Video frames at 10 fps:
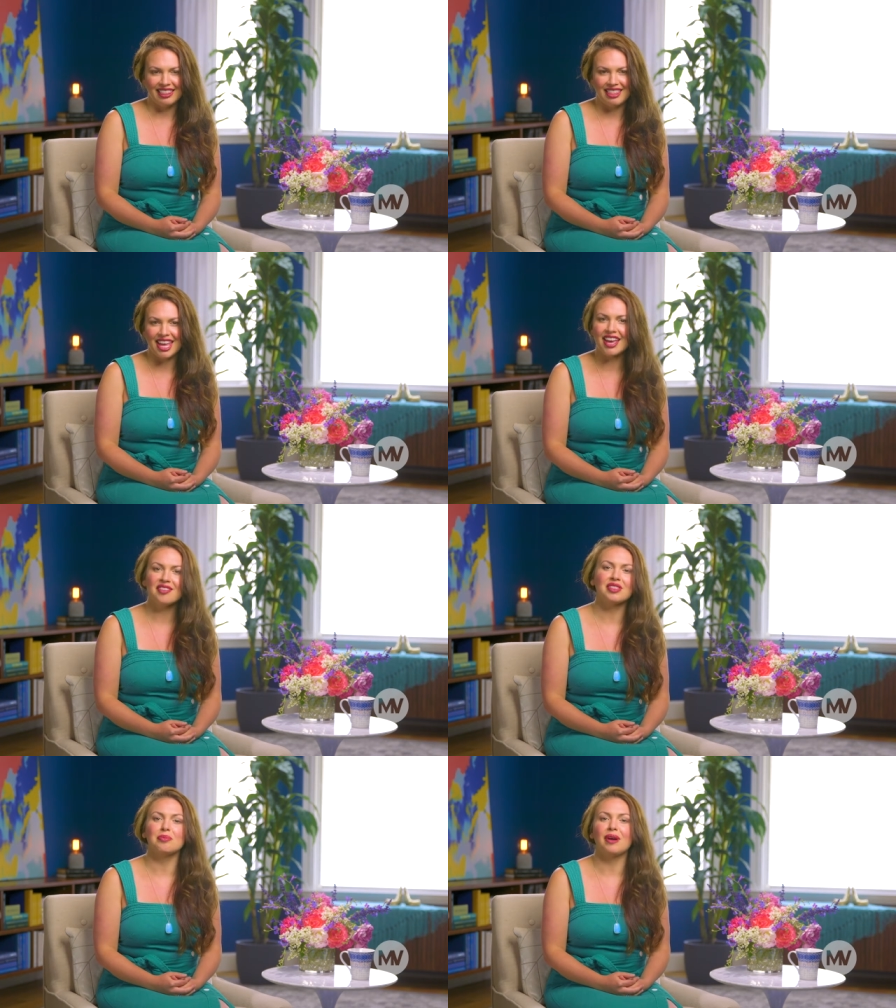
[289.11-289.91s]
They
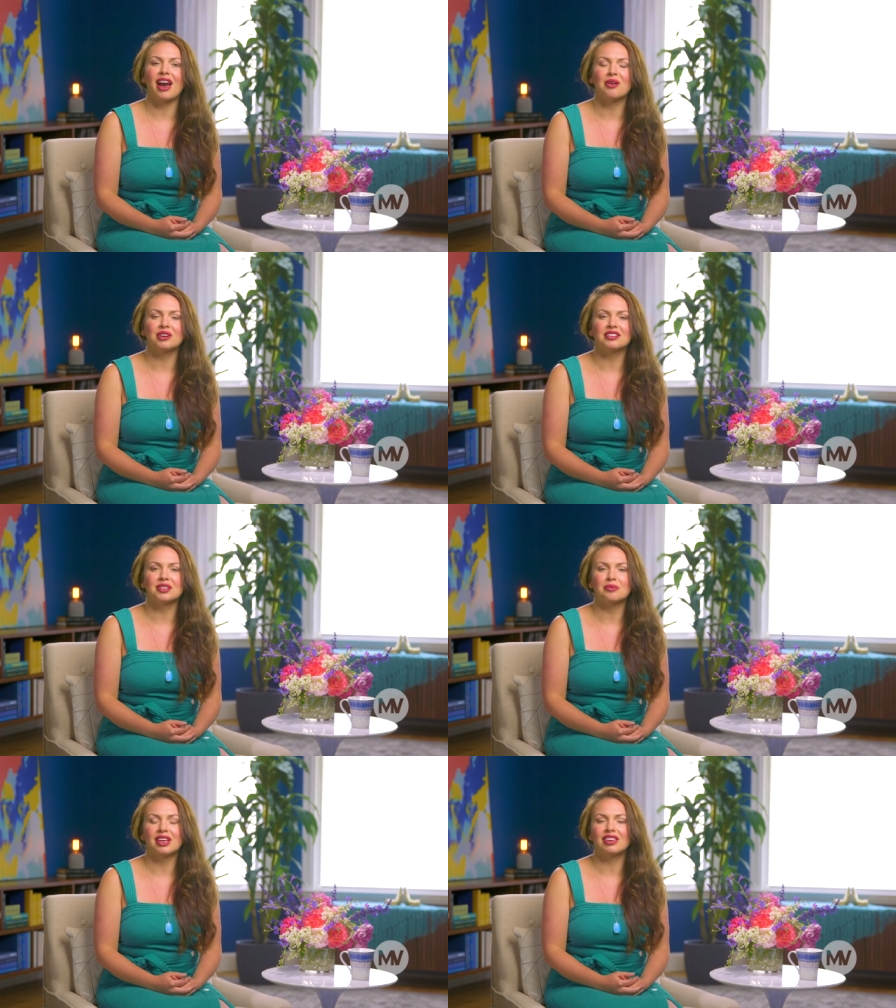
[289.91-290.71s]
have the power
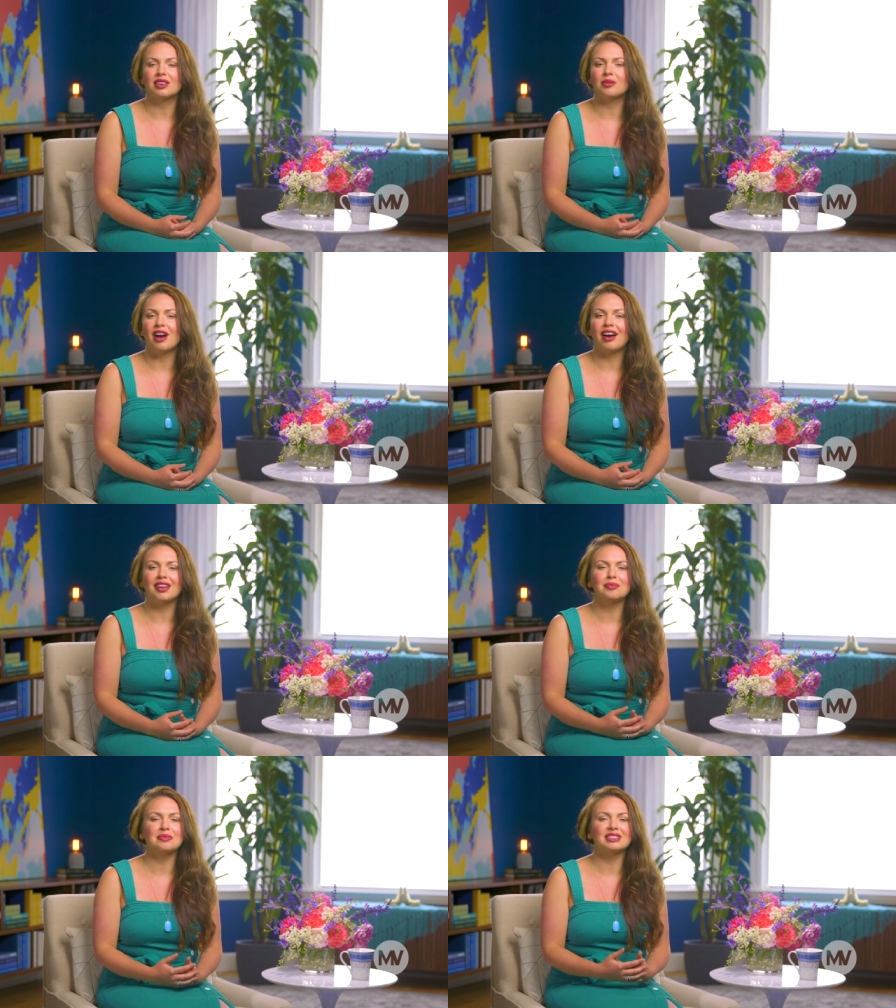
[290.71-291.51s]
to make you
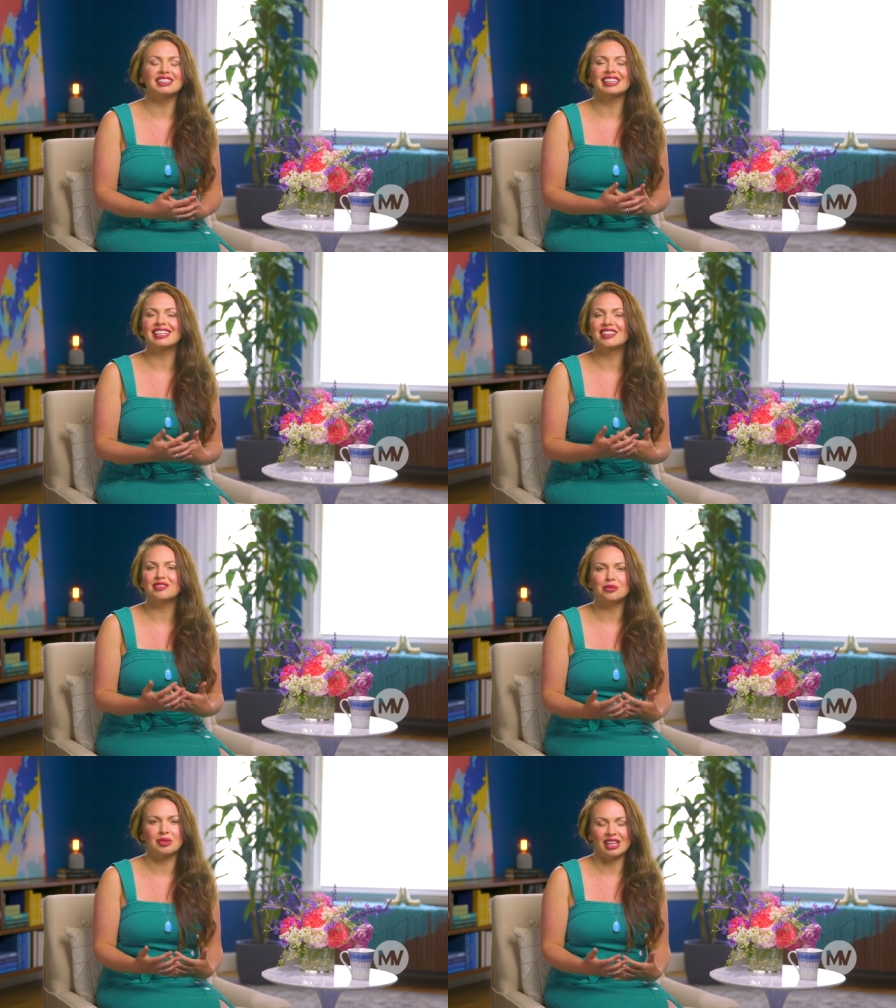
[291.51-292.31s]

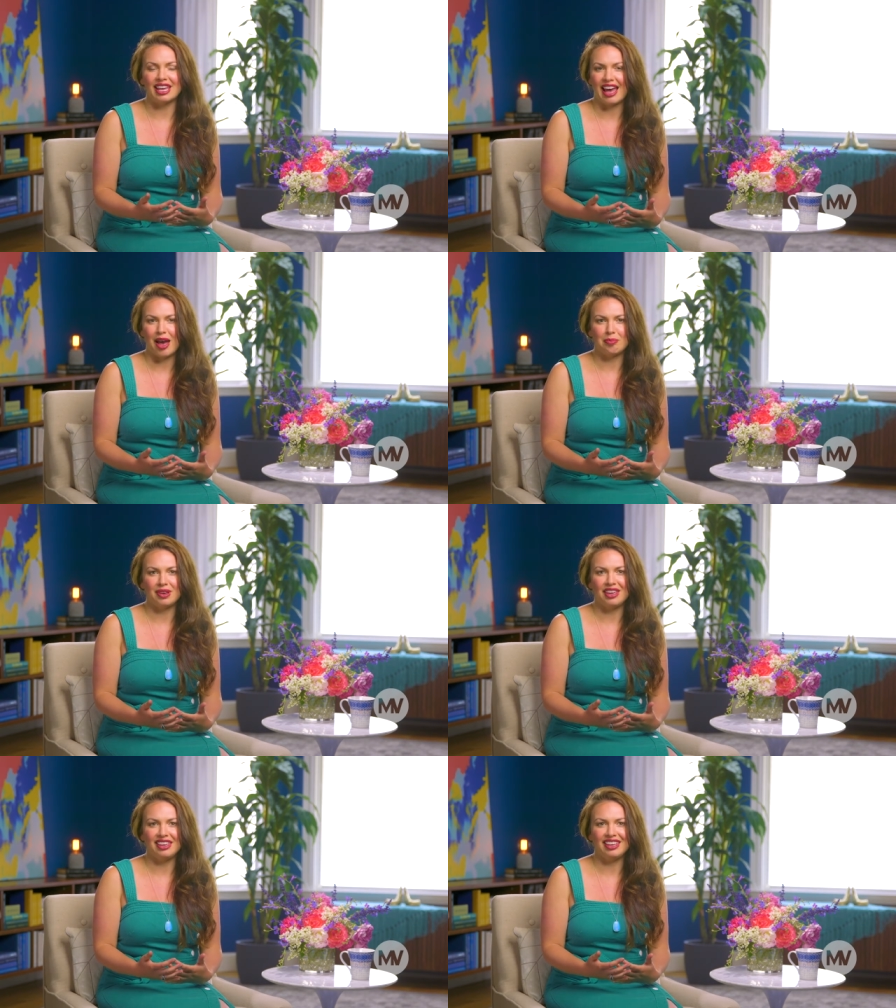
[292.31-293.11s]
unbelievably
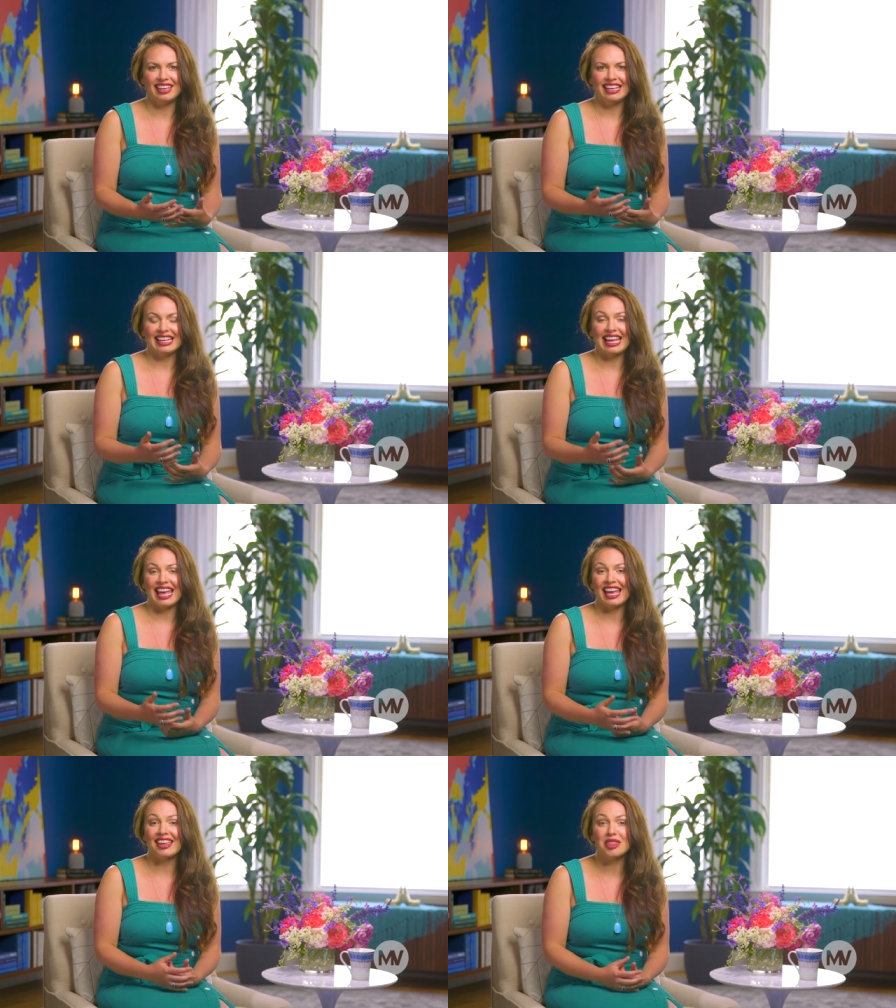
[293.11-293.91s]
happy
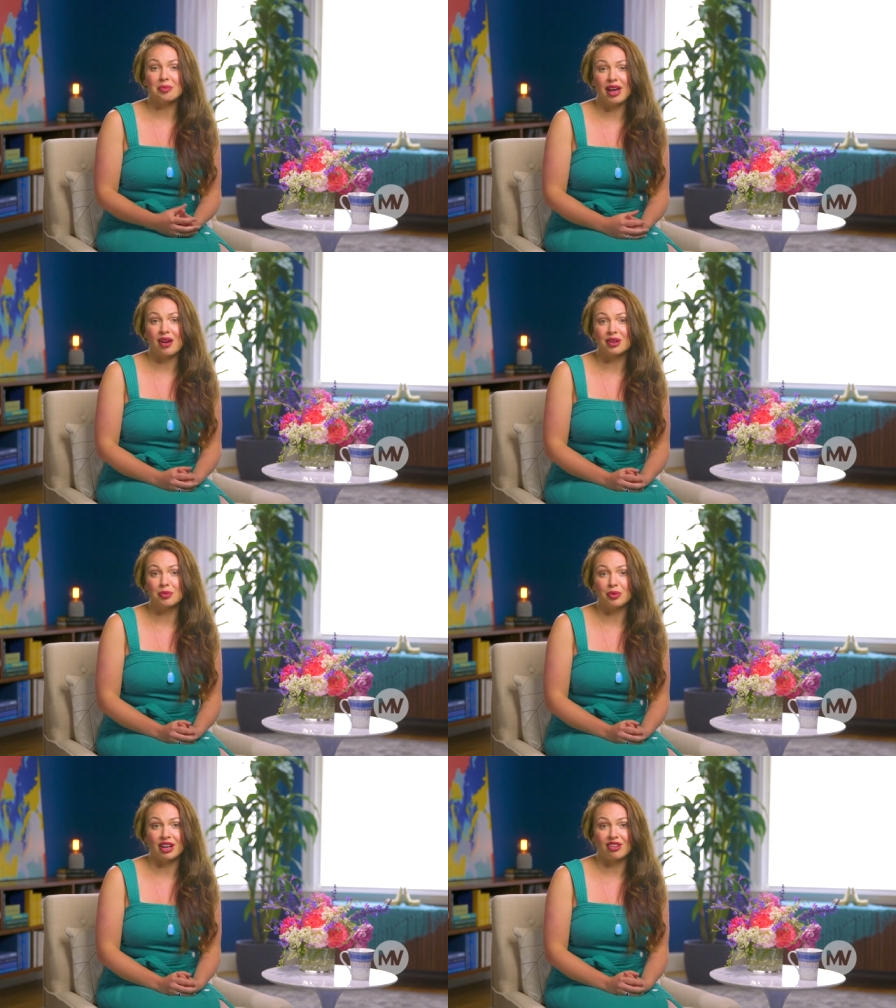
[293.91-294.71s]
and the power to
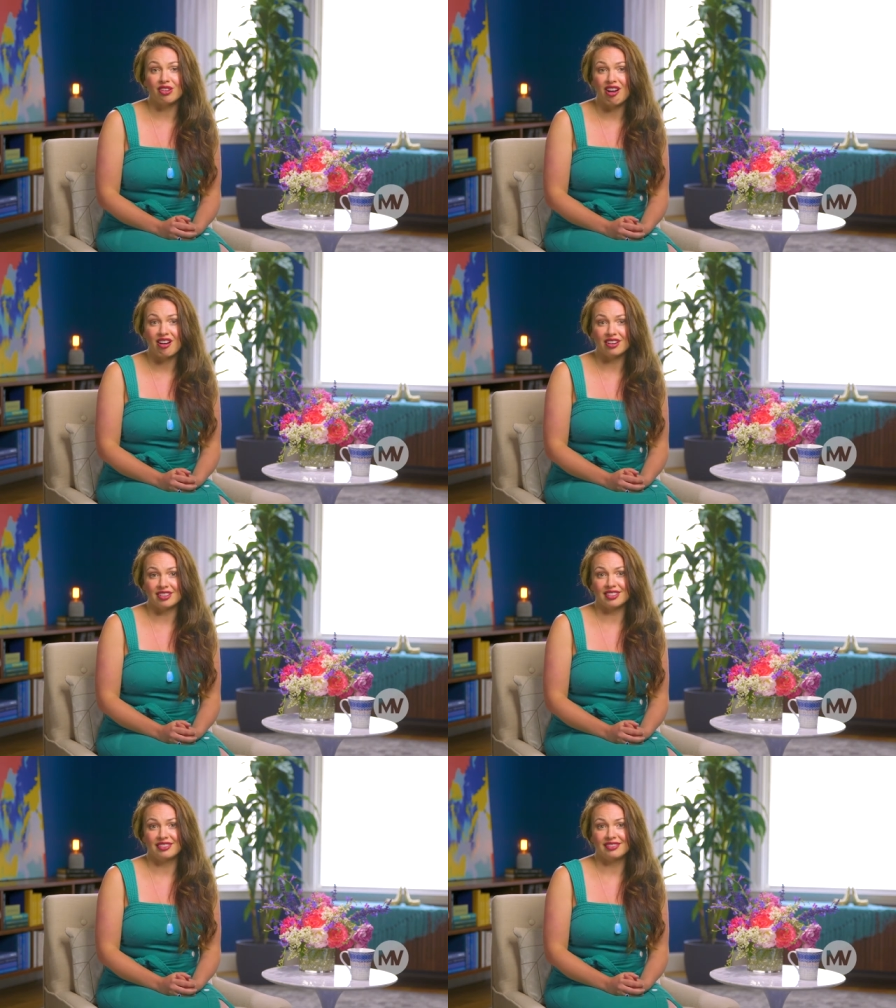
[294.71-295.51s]
break your
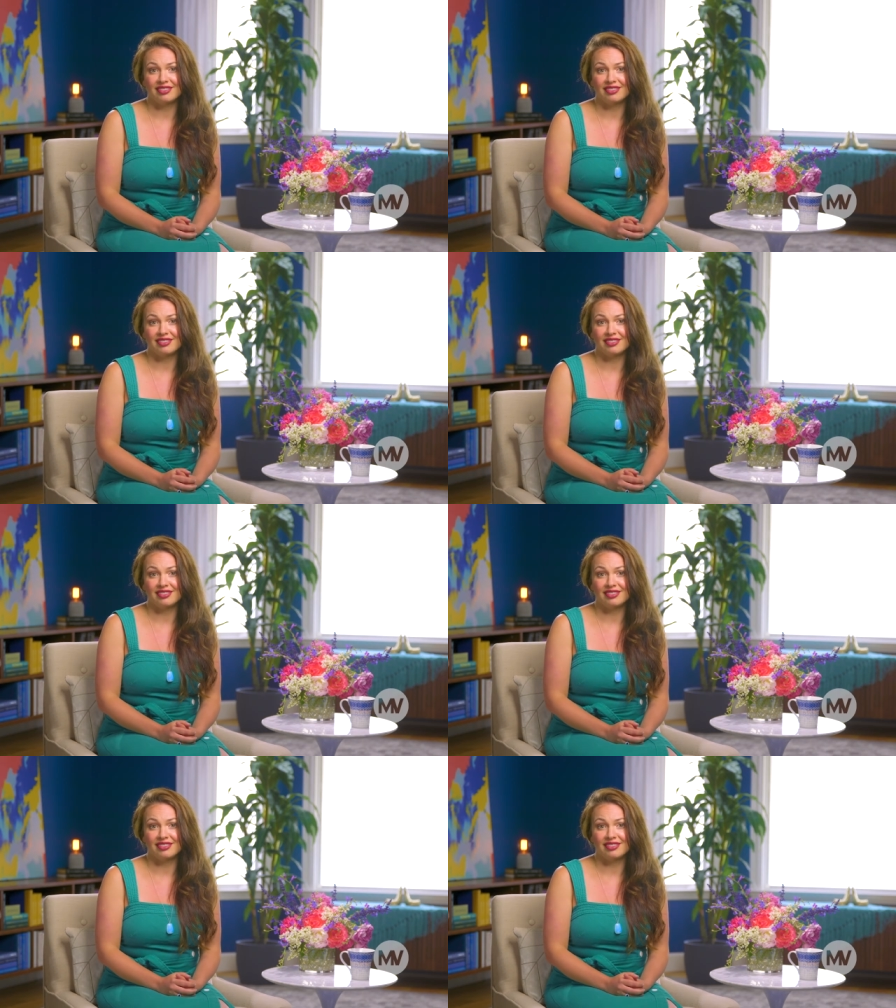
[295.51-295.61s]
heart.